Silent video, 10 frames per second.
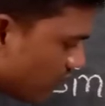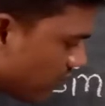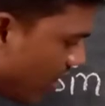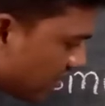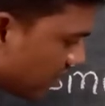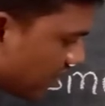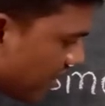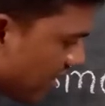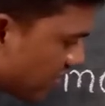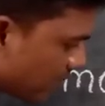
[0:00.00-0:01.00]

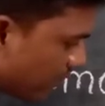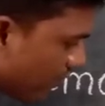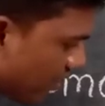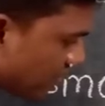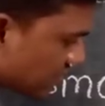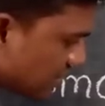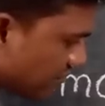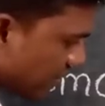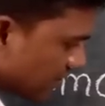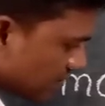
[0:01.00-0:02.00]

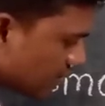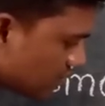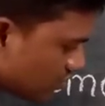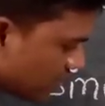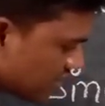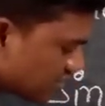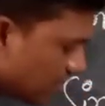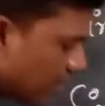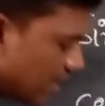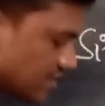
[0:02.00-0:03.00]
48.7. So means
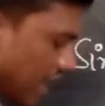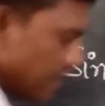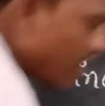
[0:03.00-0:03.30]
sine